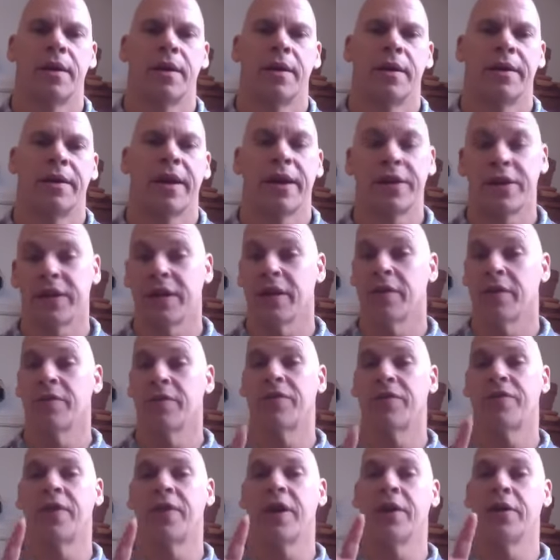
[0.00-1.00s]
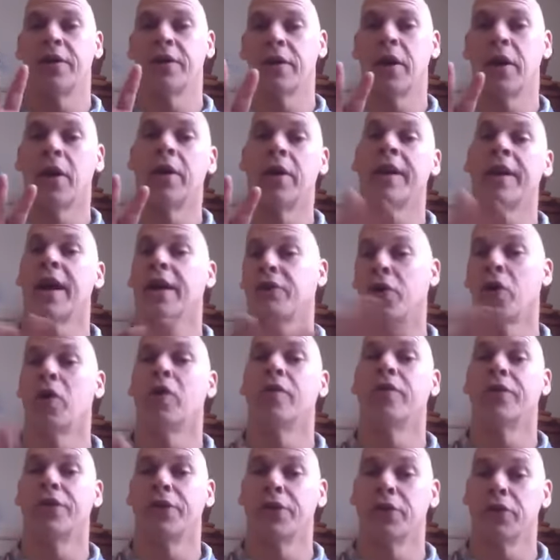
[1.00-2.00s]
Not to
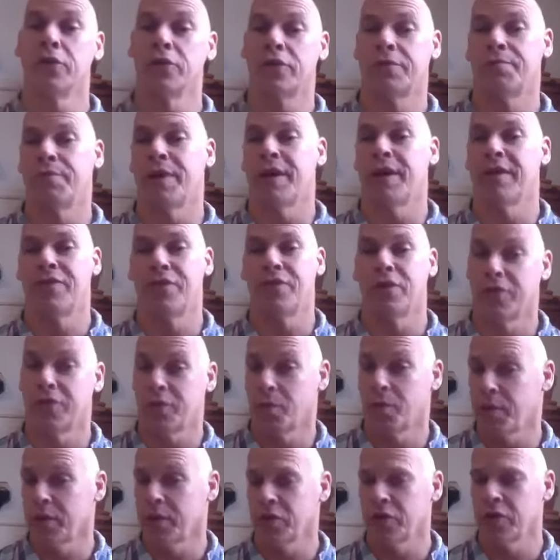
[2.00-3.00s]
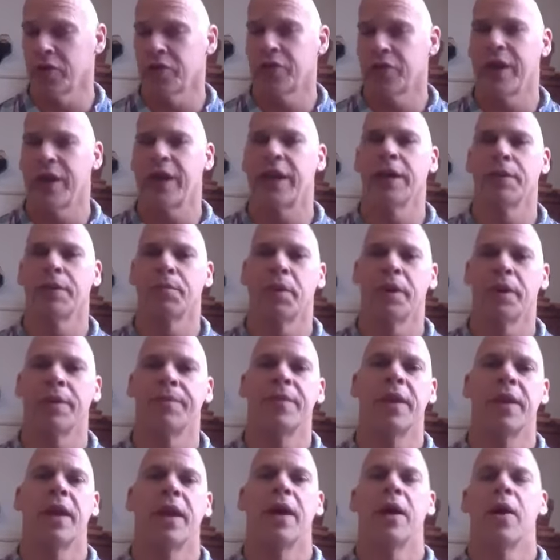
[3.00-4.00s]
overuse metaphors for personal training,
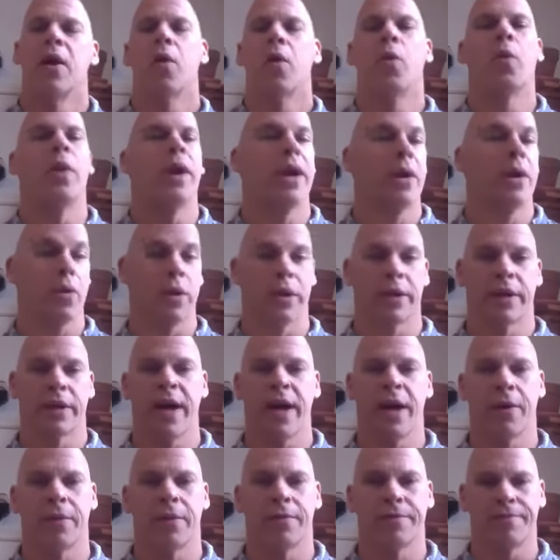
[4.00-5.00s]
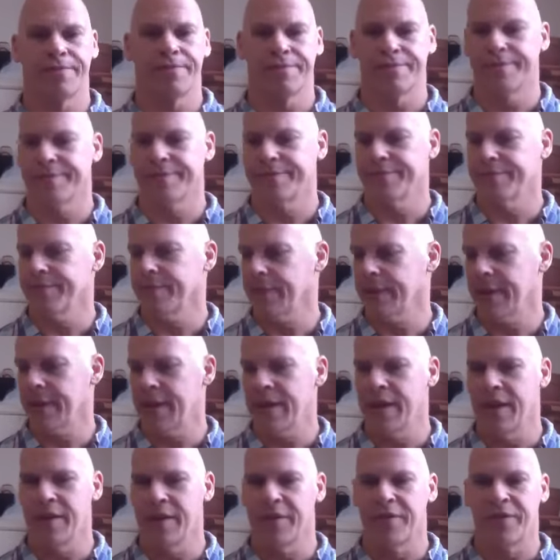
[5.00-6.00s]
but when I work out,
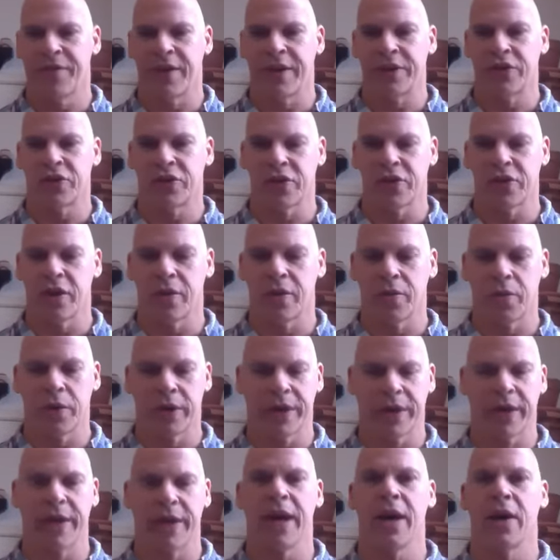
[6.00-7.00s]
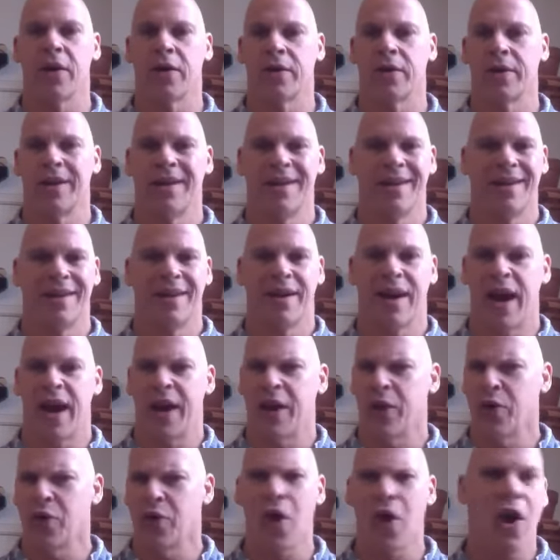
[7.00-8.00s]
if I start working out, I
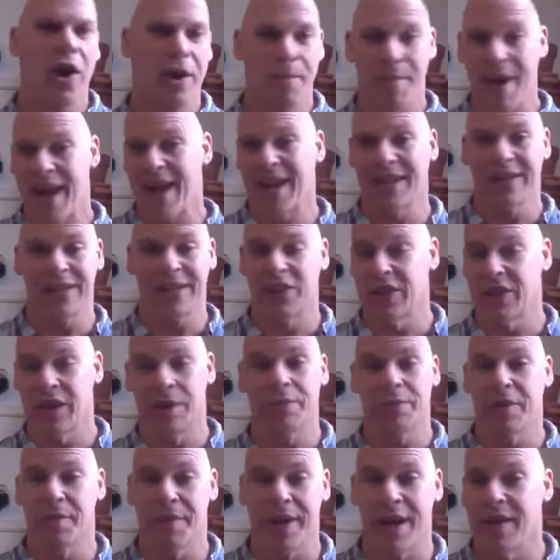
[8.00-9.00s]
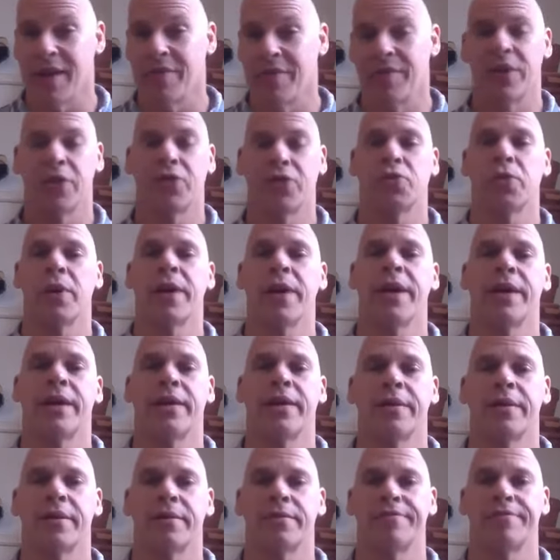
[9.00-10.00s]
don't automatically jump to my heaviest weight.